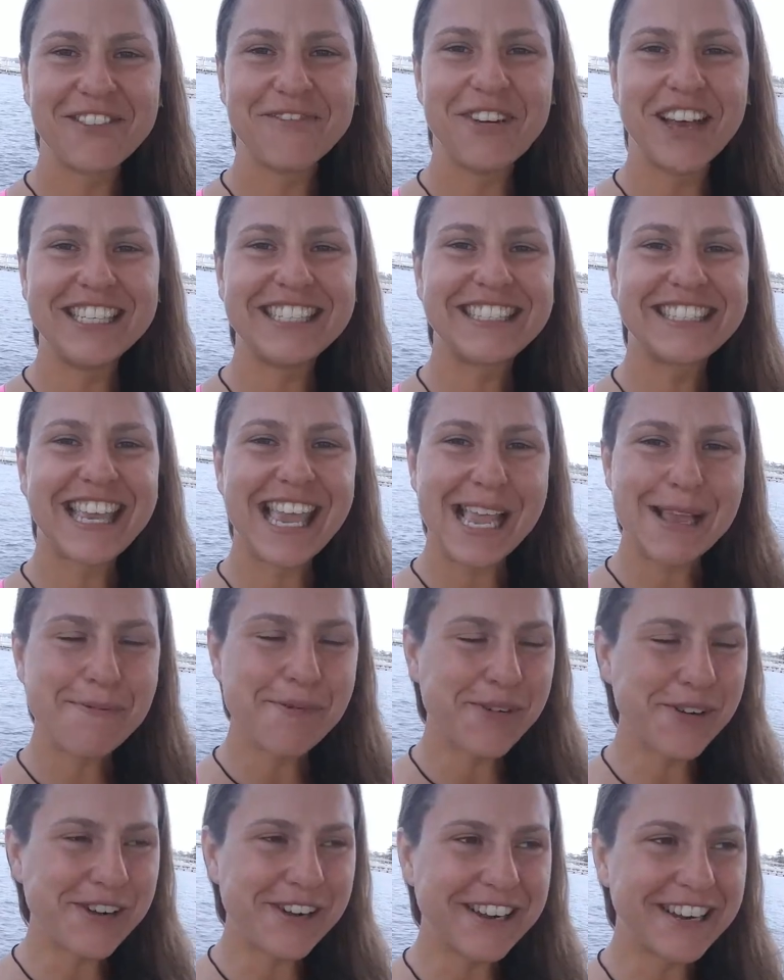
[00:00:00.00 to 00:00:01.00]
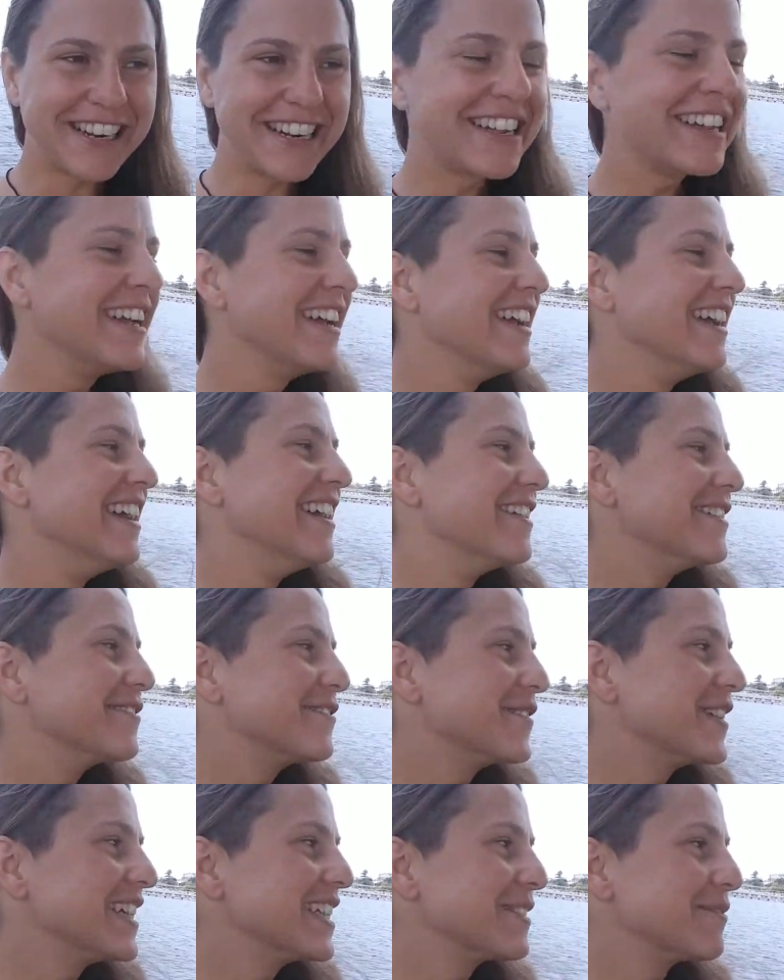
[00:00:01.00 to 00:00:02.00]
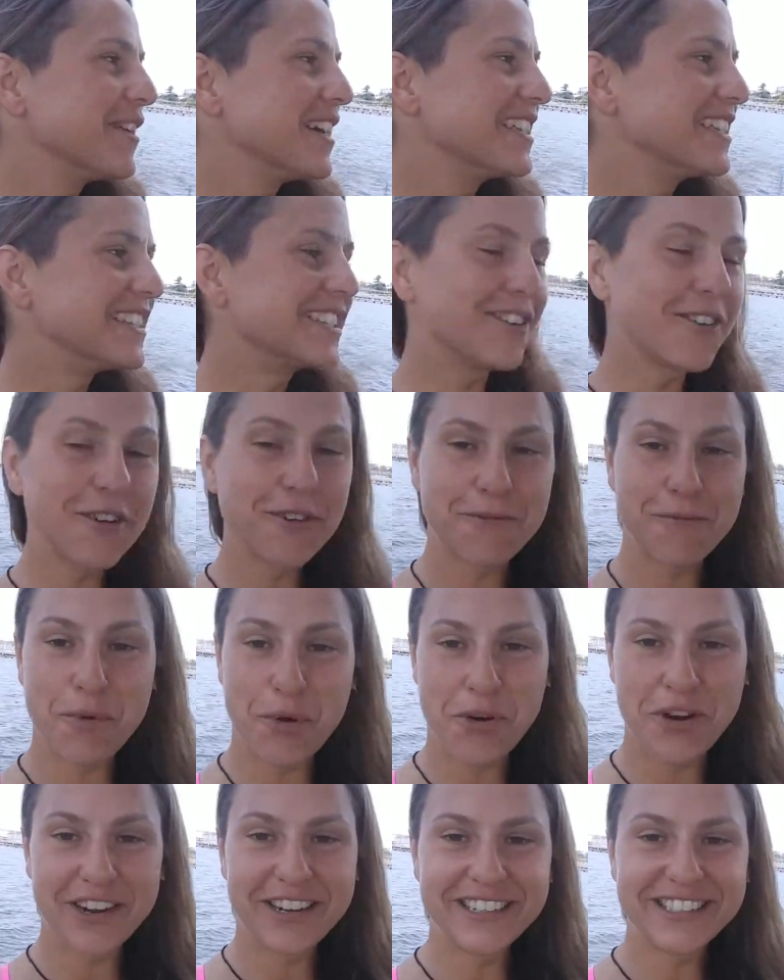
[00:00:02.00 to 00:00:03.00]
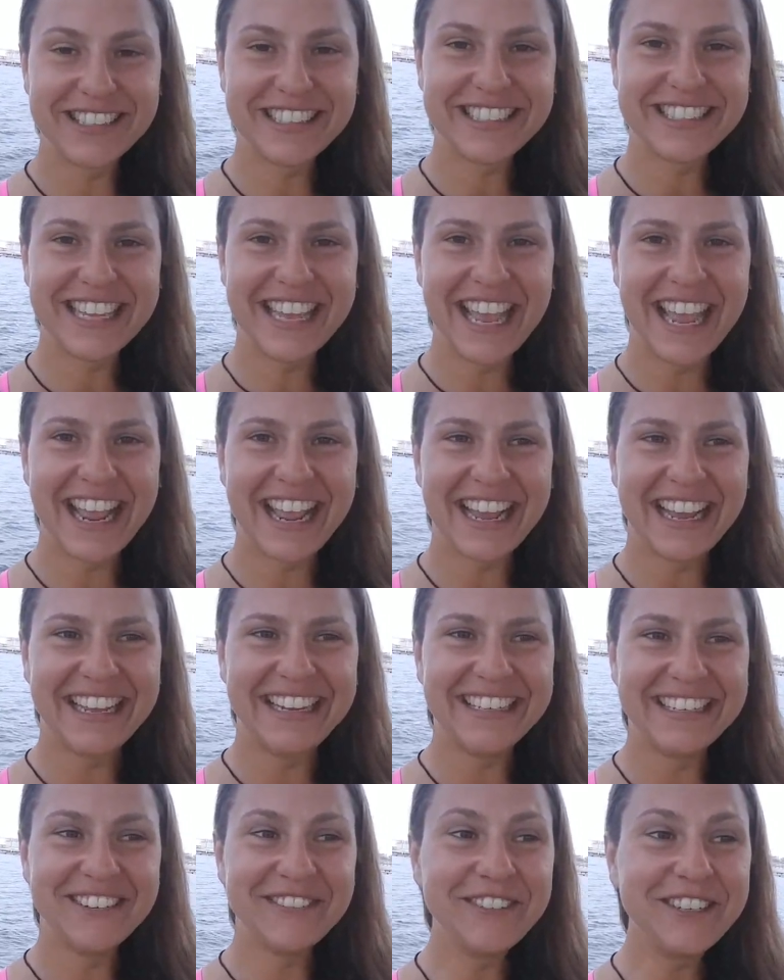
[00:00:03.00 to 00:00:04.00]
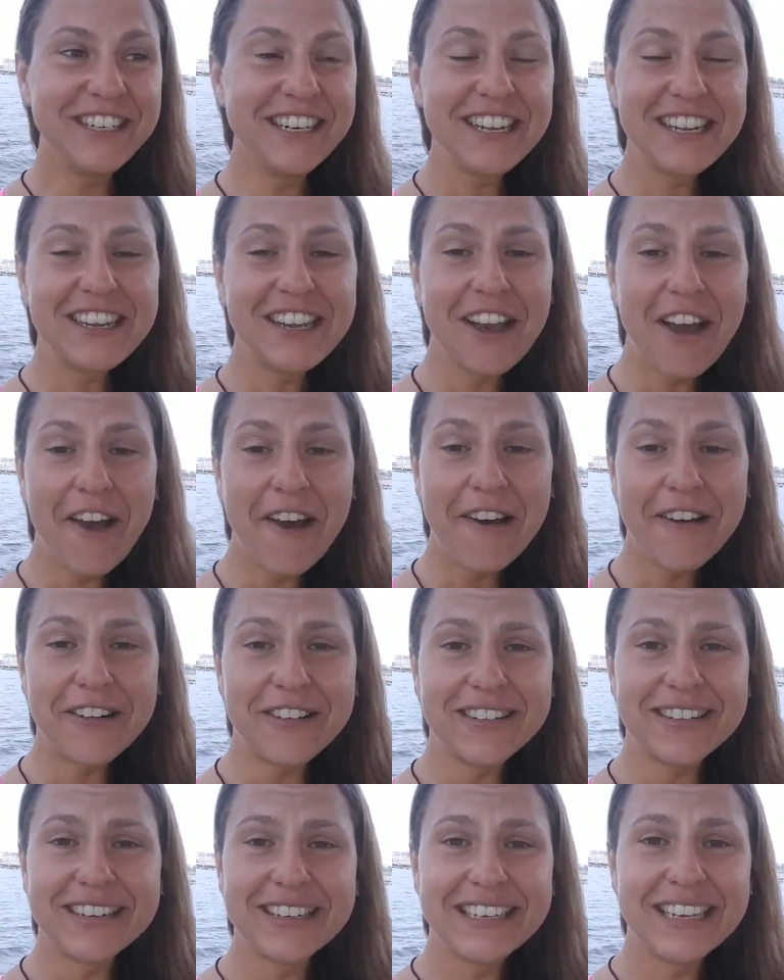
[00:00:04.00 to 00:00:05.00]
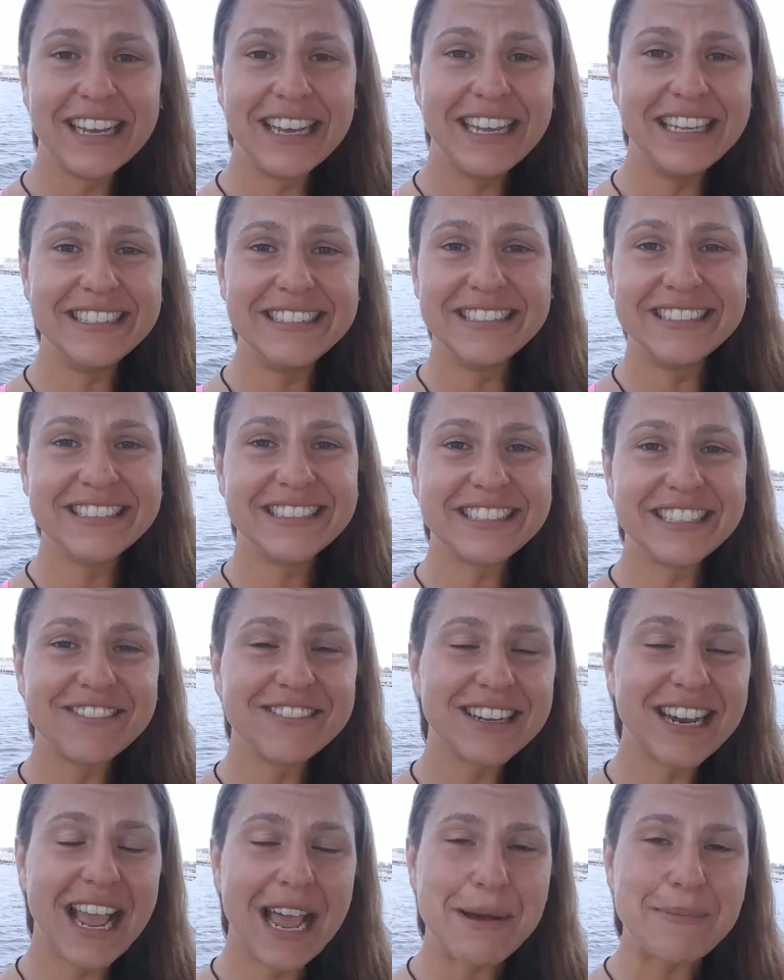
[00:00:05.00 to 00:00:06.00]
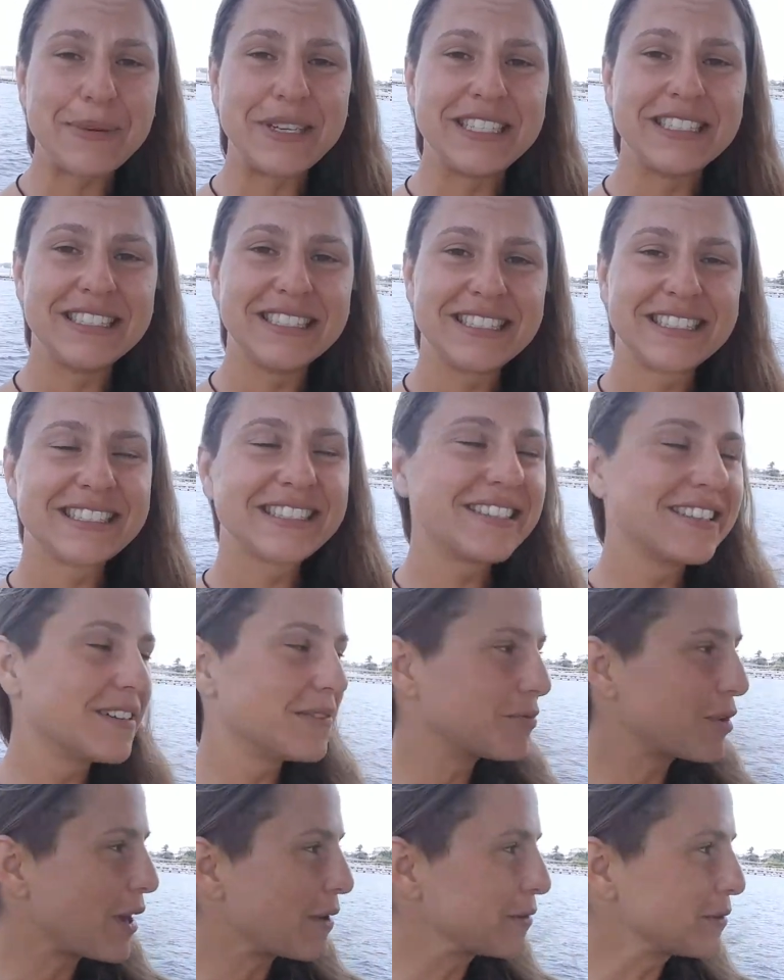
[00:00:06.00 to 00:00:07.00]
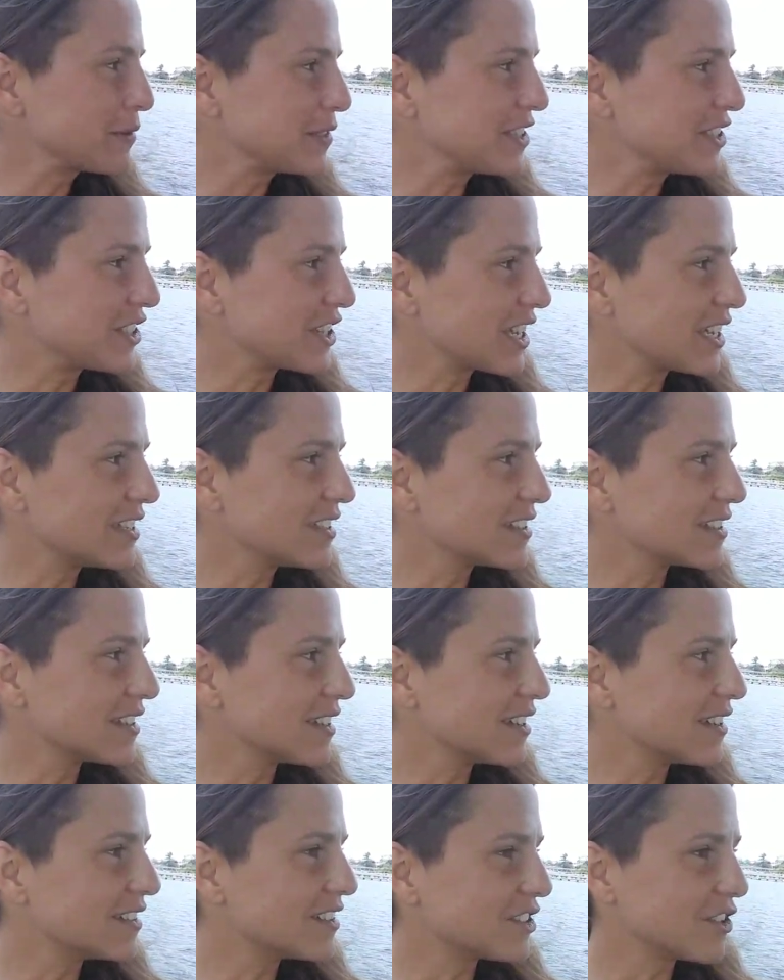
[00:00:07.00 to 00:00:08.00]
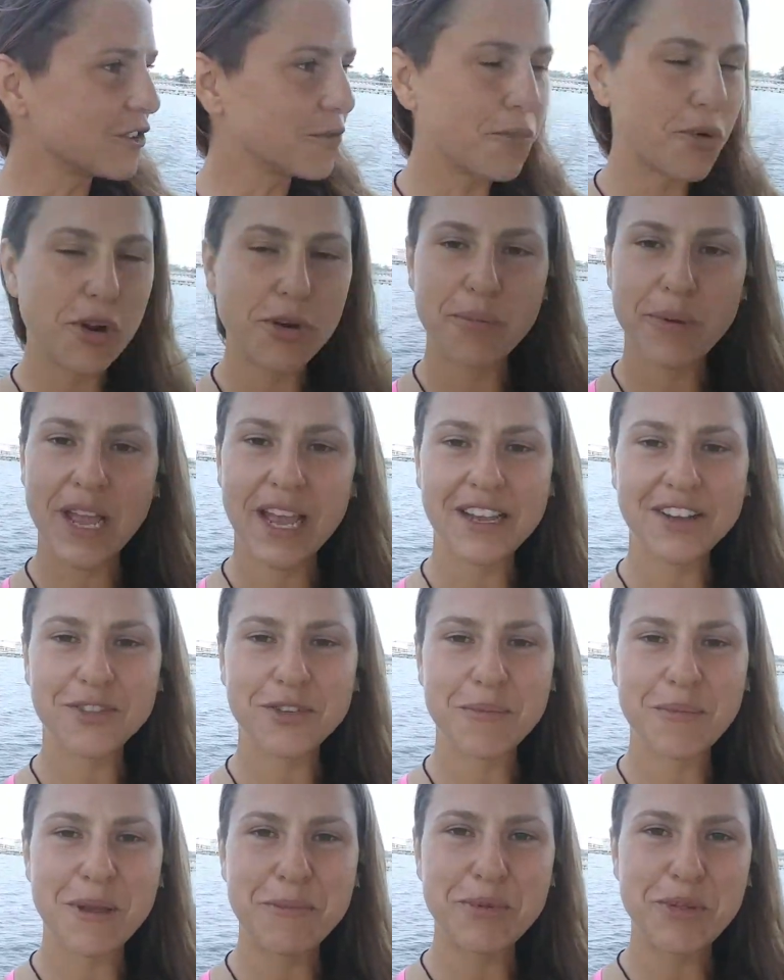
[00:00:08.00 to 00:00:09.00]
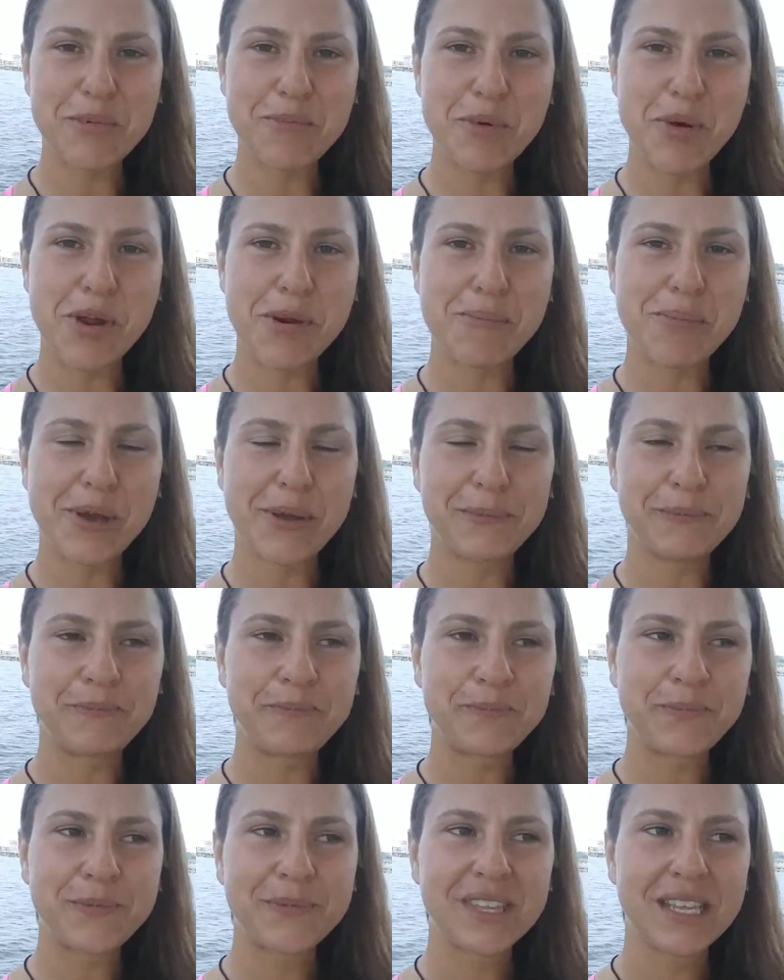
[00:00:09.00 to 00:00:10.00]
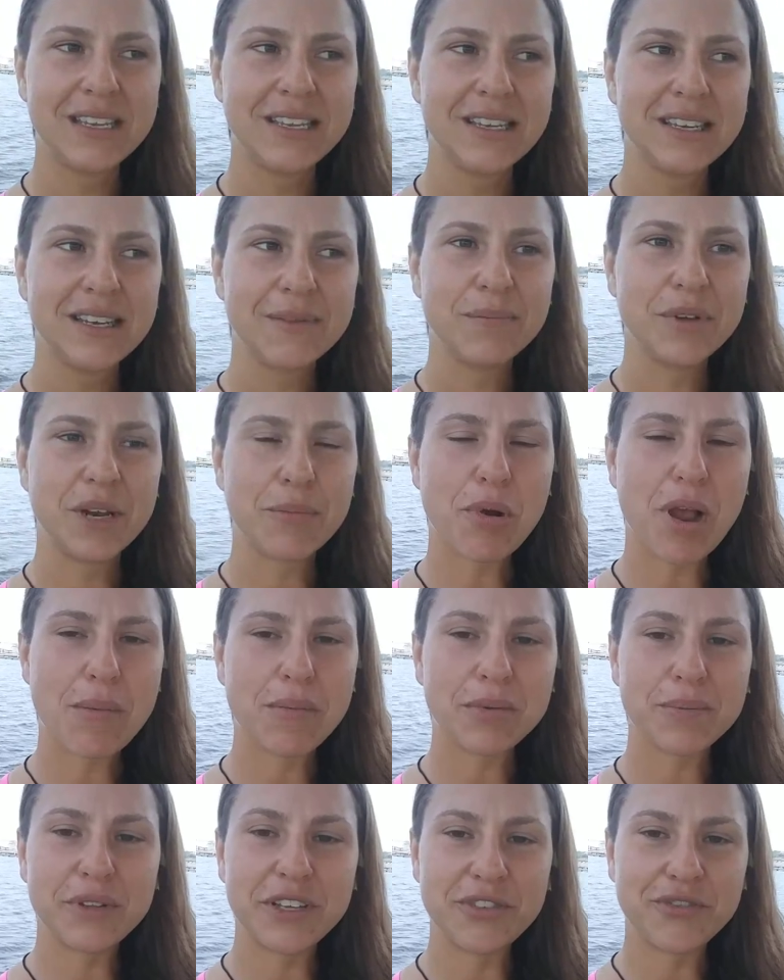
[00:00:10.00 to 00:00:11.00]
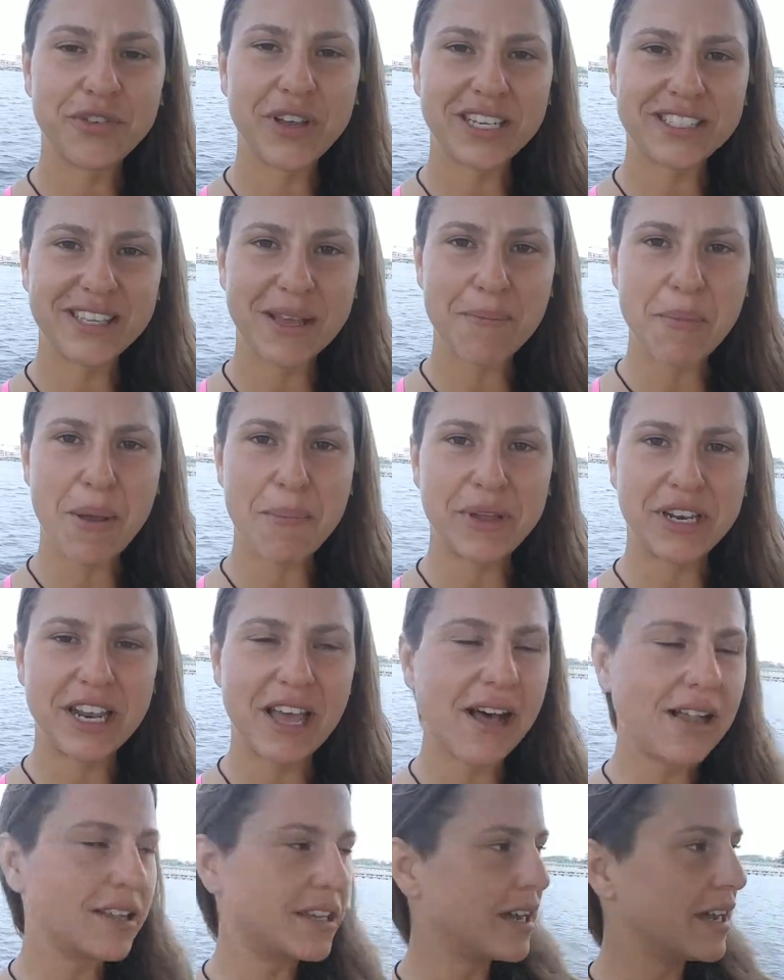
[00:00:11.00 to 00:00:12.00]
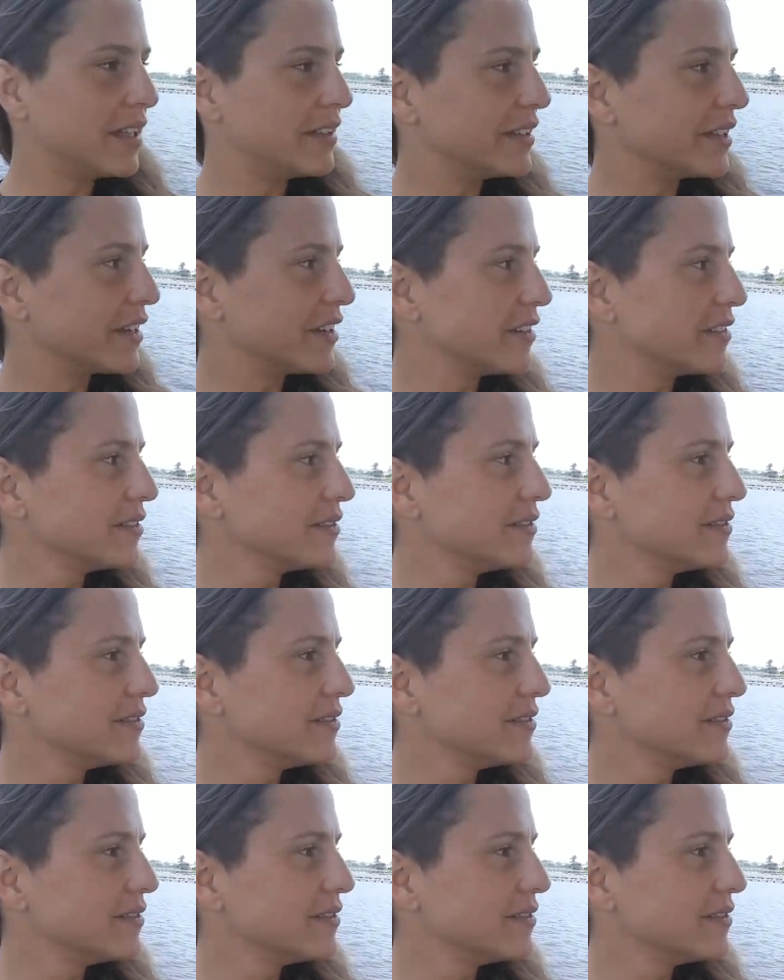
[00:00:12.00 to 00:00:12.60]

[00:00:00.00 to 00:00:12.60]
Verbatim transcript: my skateboard, with my surfboards, and I'm gonna go and see what happens. Probably should get a surfboard bag for my blue board, but I'm gonna probably fix up my mandala on there.